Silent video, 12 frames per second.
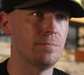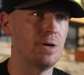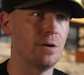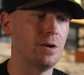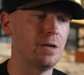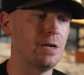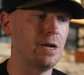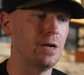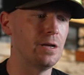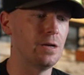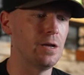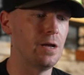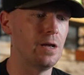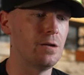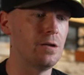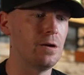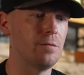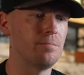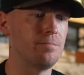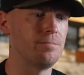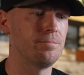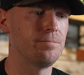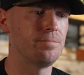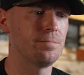here in Indiana. And
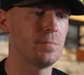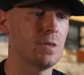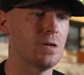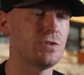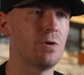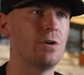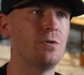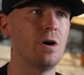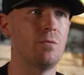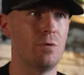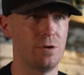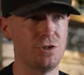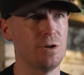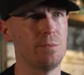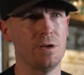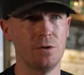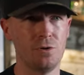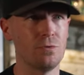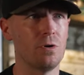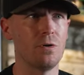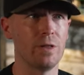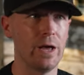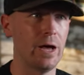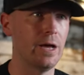so I knew I wanted Jimmy to do
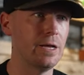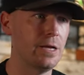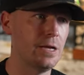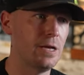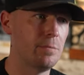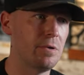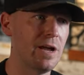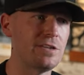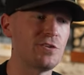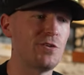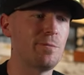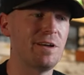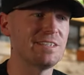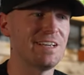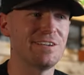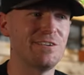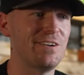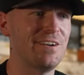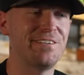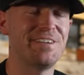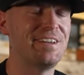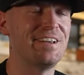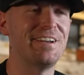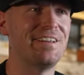all that. But I told him, I was like, dude, I don't
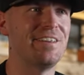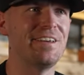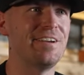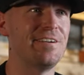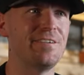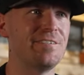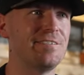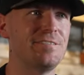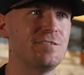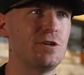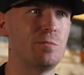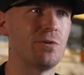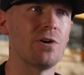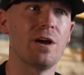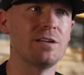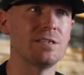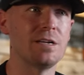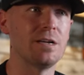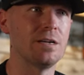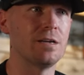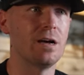need anything super crazy.